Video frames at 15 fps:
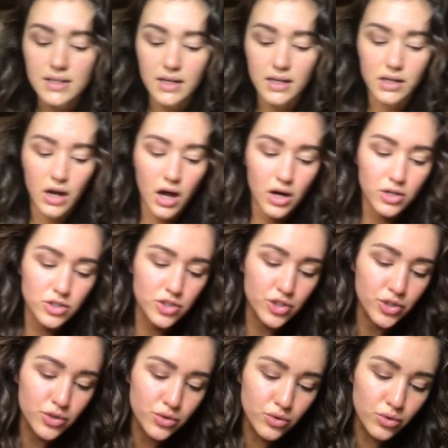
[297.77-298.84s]
like not
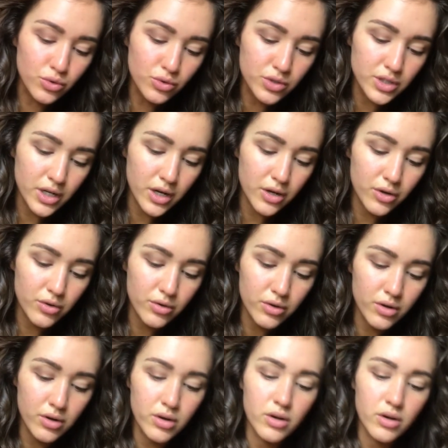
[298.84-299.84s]
too cool tone,